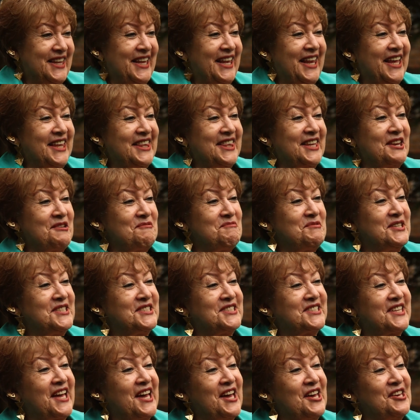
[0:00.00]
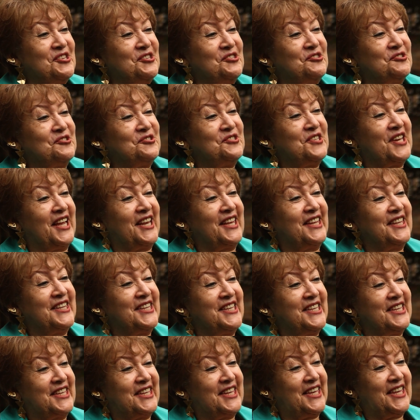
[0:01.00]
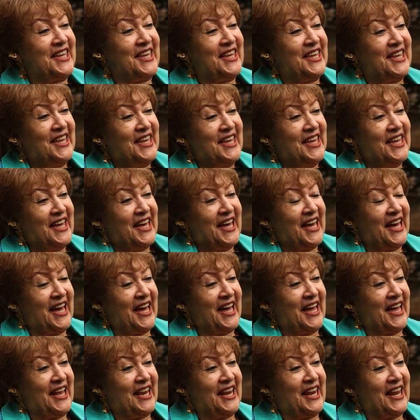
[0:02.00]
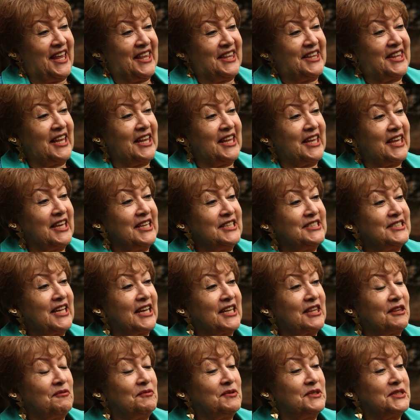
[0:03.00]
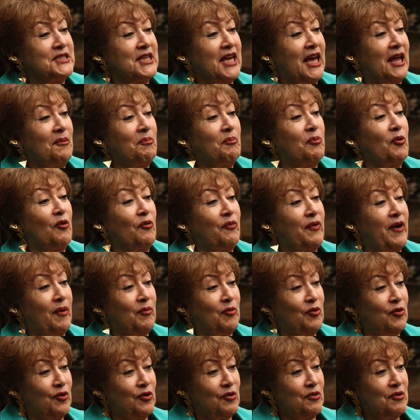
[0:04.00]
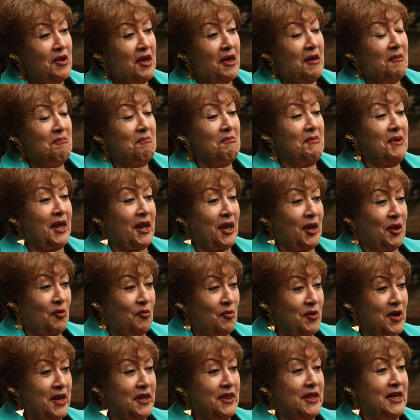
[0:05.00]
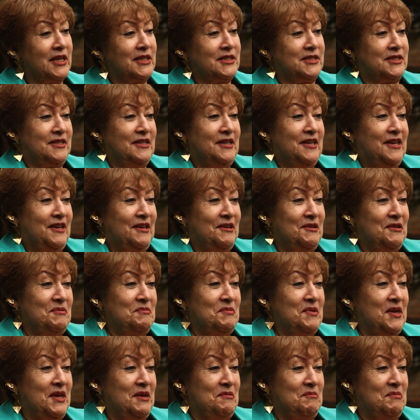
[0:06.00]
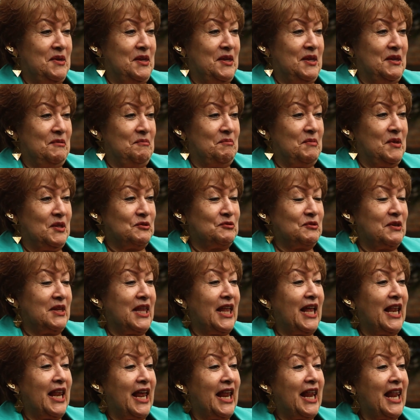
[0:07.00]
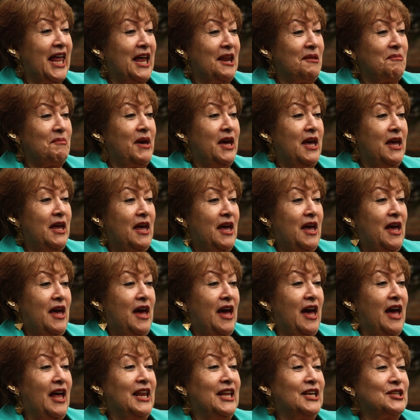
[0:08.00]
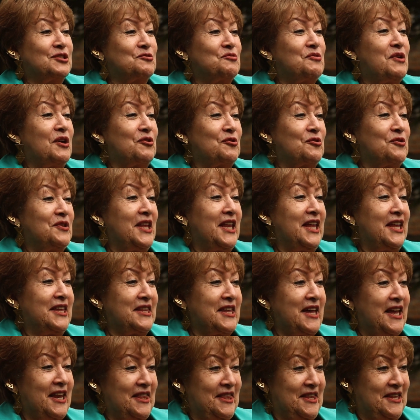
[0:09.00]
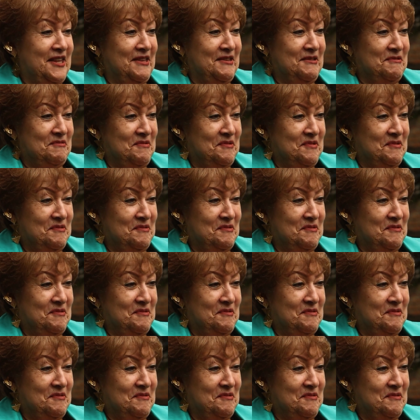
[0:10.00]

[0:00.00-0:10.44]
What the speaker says: de la entrevista, yo ya le dije a la inteligencia artificial, por favor, me recuerdas y me suena la alarma a las 4 de la tarde